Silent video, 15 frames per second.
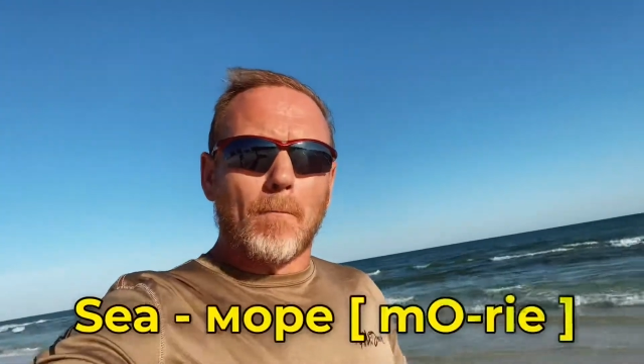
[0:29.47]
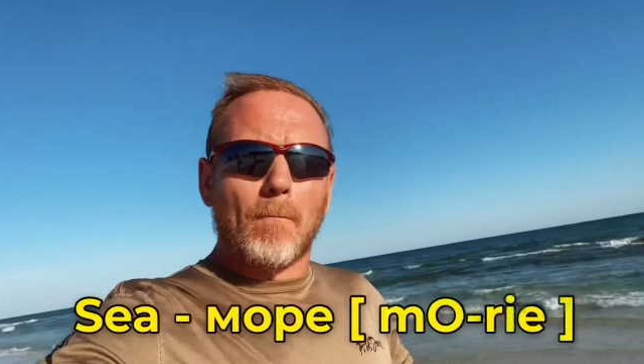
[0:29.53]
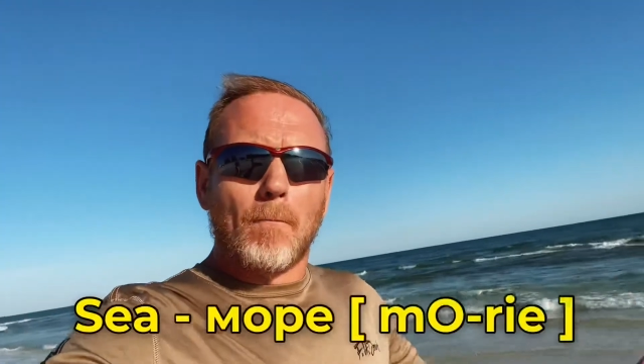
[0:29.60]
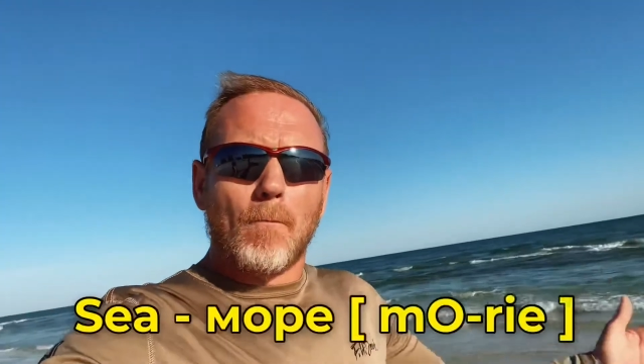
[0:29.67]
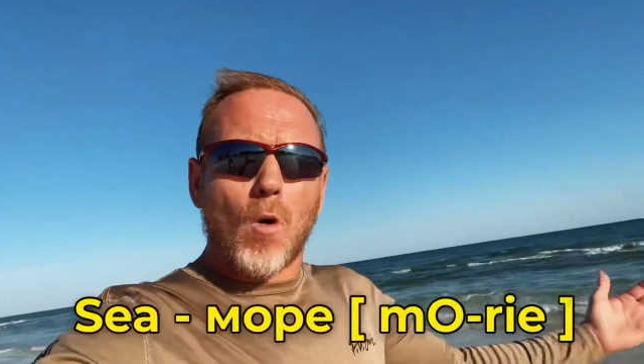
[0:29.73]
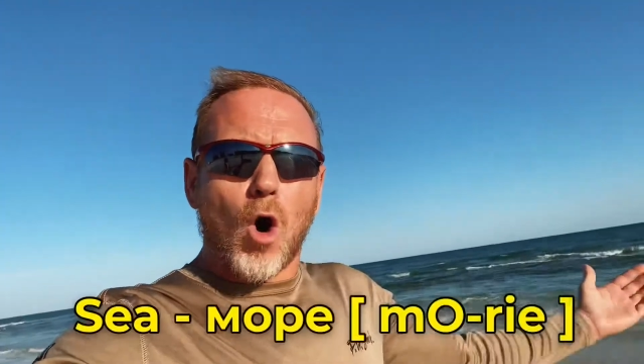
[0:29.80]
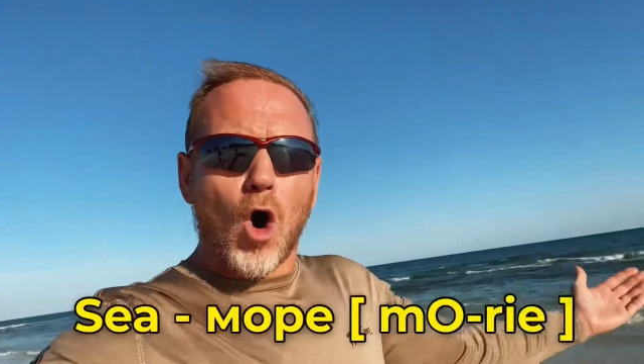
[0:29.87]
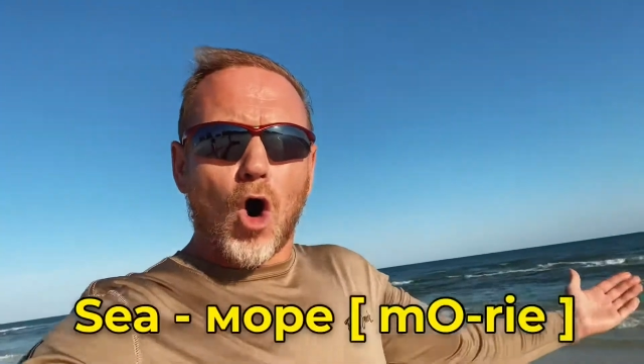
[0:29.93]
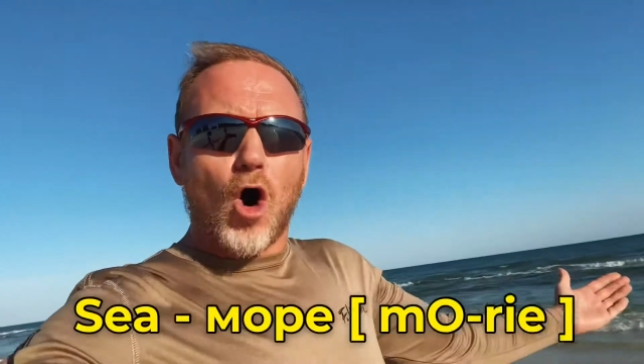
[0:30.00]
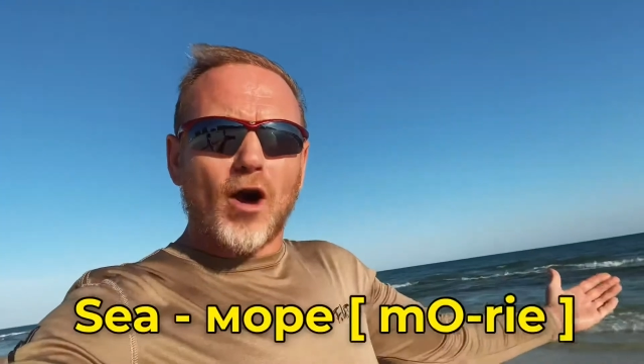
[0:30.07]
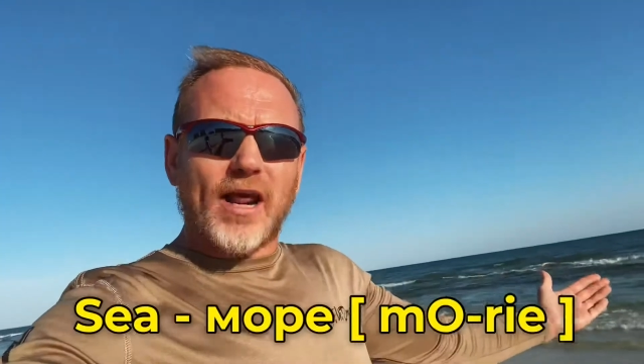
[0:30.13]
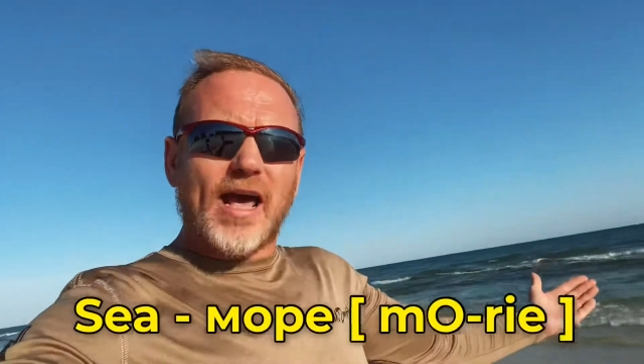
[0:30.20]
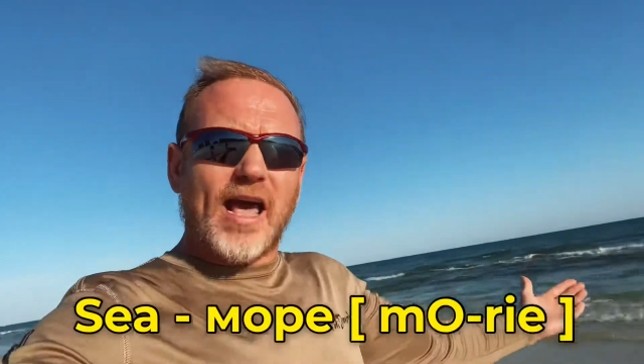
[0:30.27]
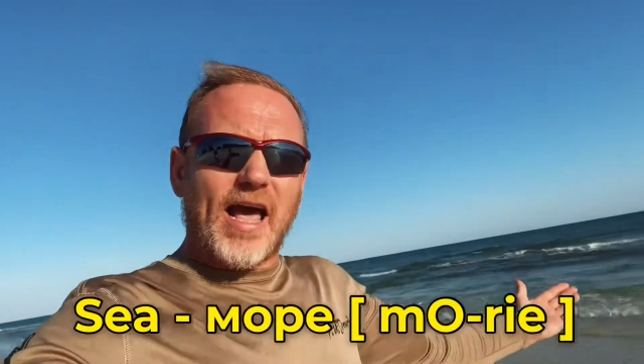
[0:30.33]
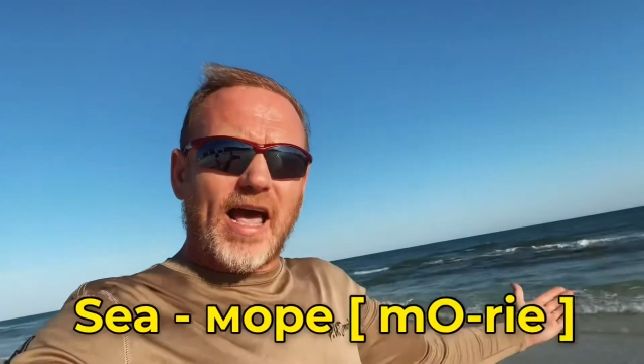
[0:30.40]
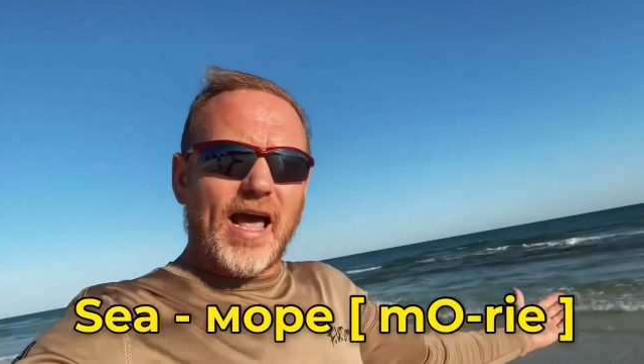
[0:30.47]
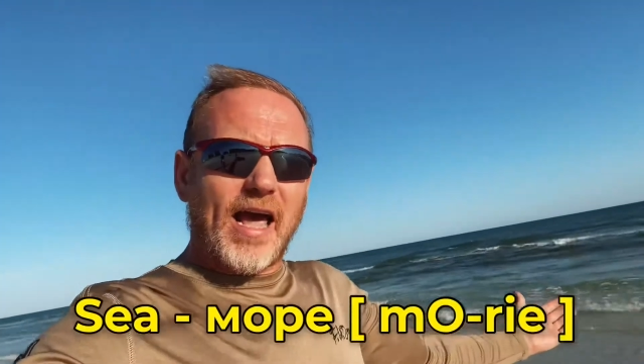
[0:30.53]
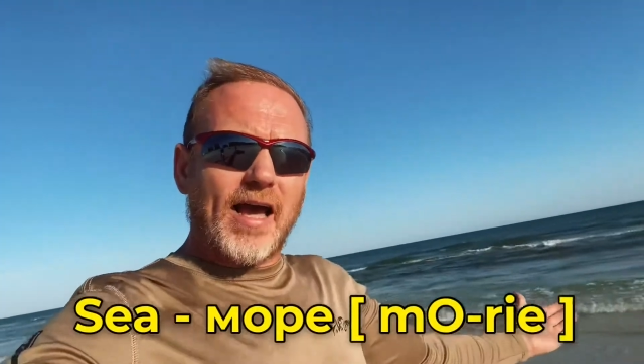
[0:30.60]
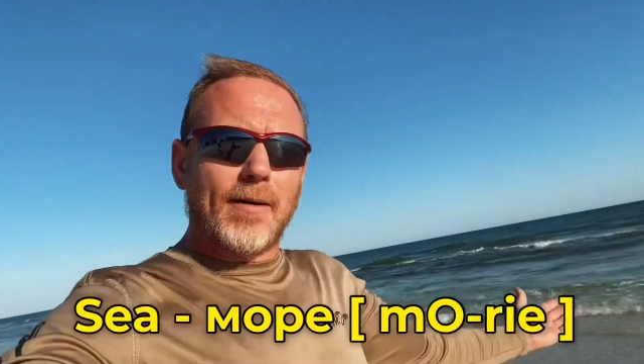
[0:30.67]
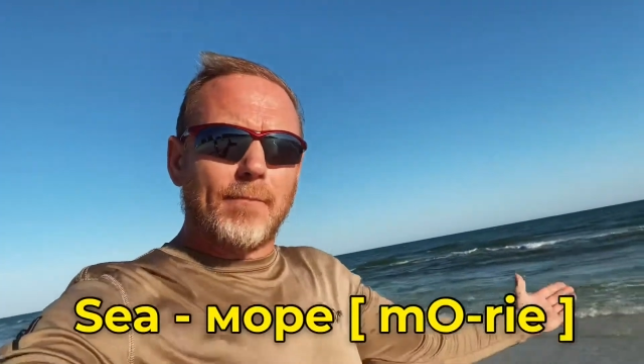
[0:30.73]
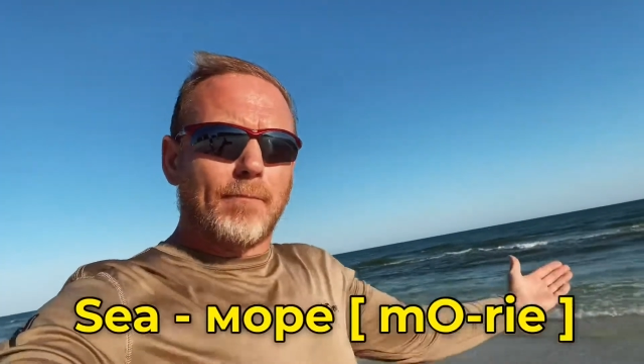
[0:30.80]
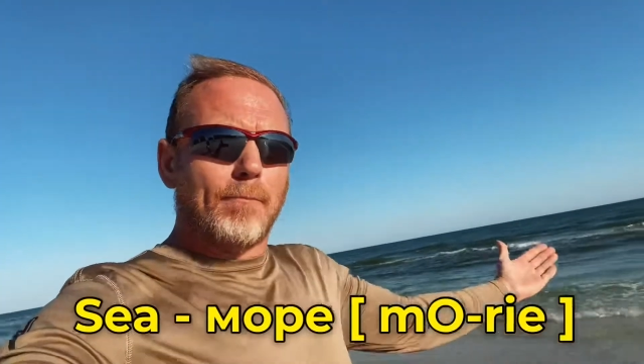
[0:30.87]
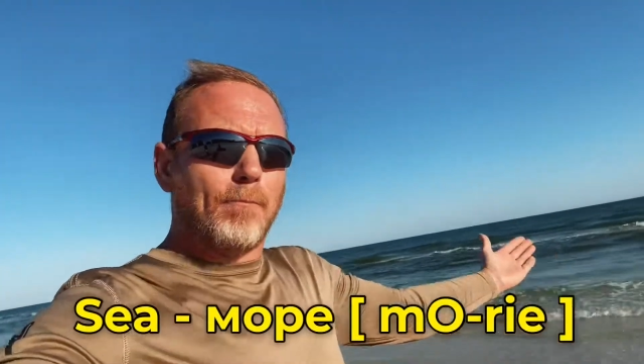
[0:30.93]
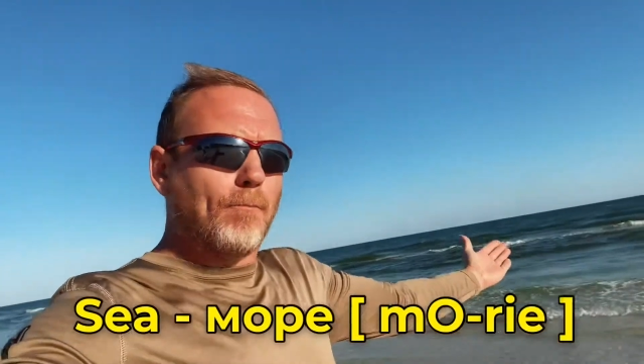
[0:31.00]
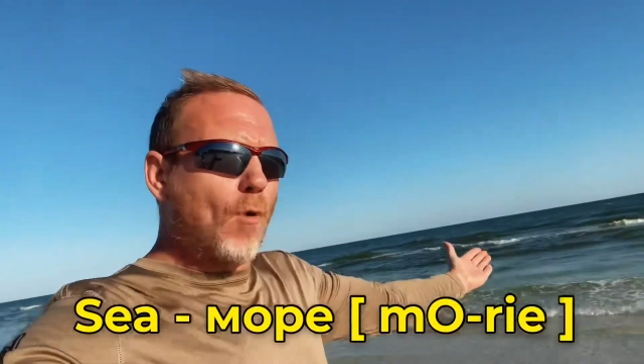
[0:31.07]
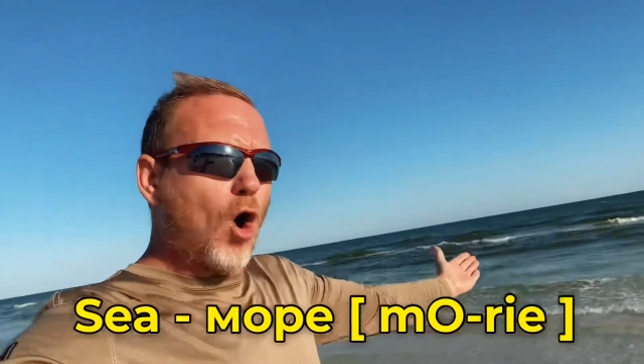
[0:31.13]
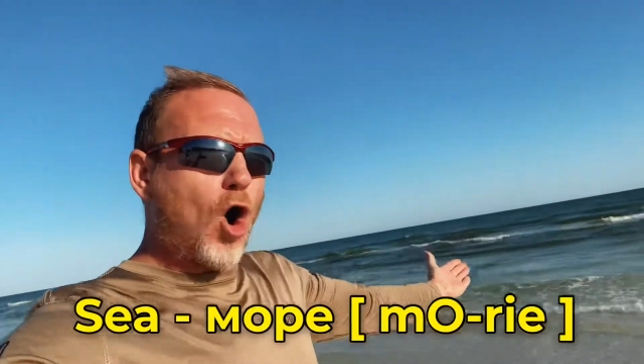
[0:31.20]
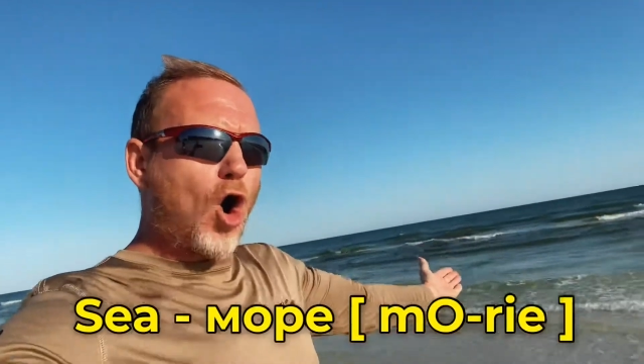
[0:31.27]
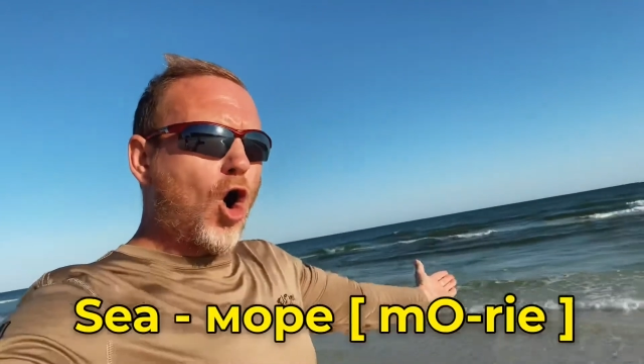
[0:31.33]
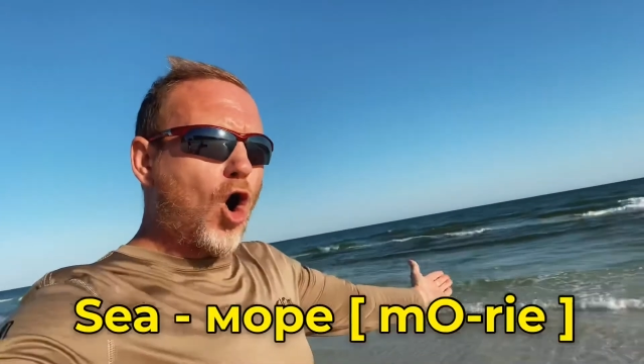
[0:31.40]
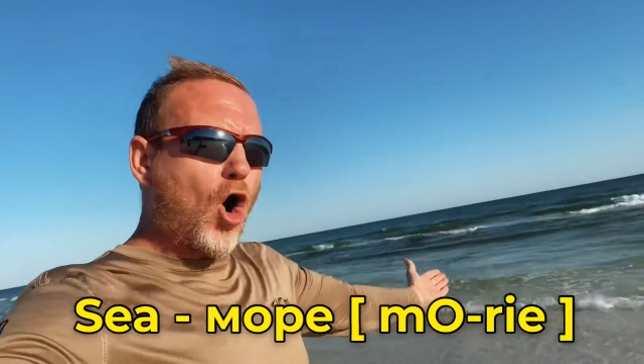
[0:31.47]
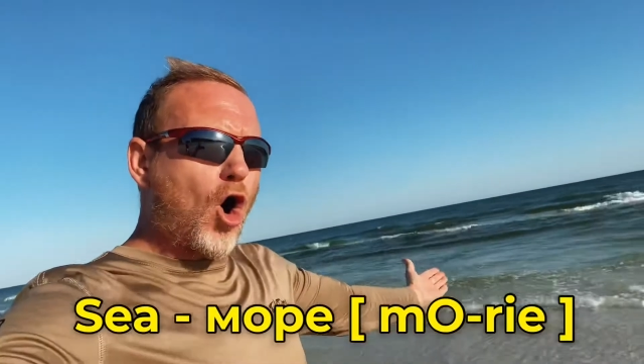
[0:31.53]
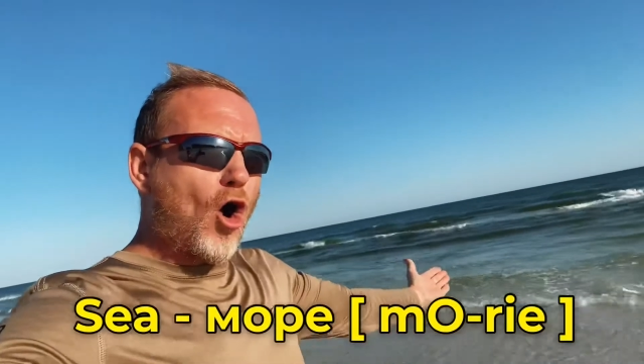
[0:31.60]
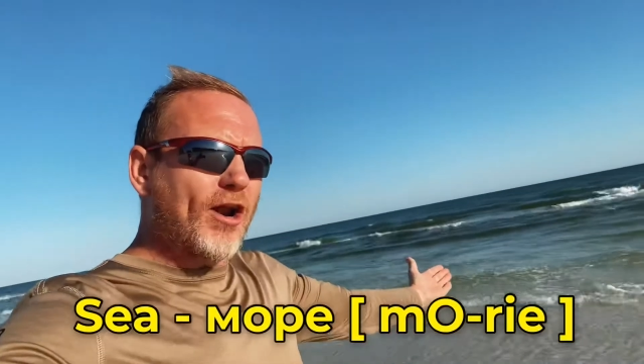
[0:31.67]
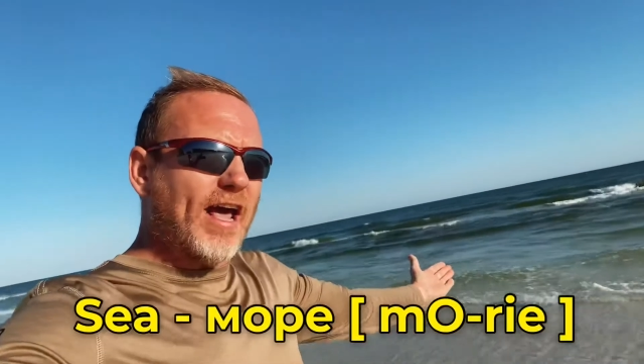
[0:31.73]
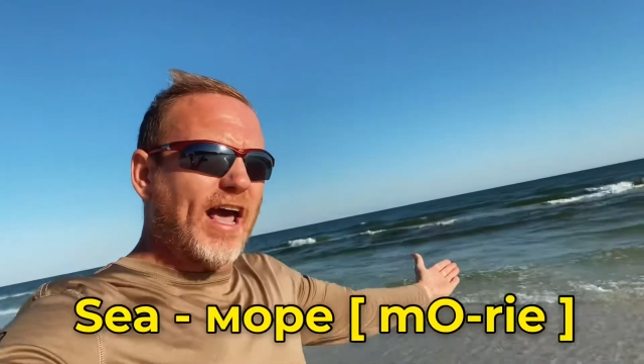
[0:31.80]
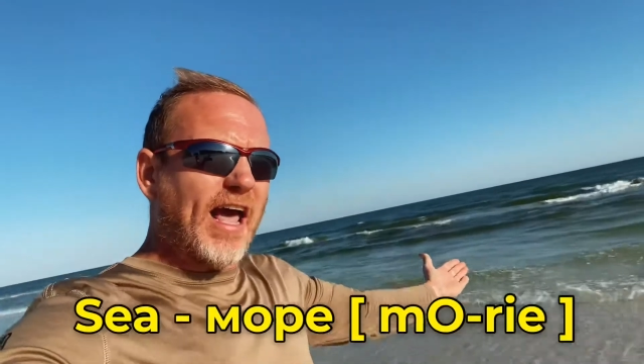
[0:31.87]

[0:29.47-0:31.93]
more. More.